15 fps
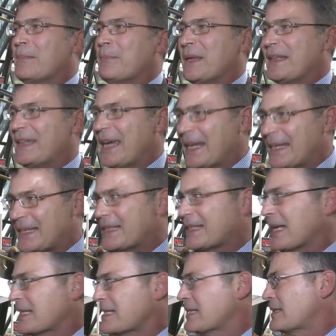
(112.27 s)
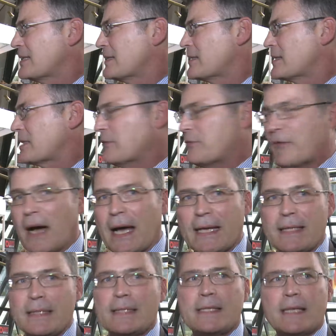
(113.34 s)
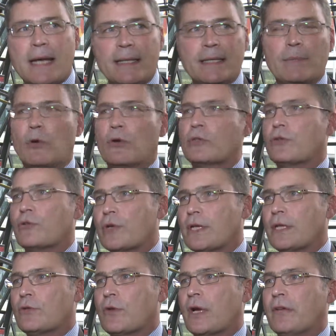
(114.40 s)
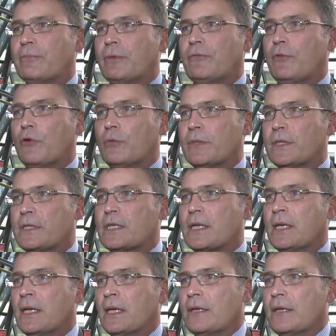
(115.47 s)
but that doesn't suffice anymore to really drive performance.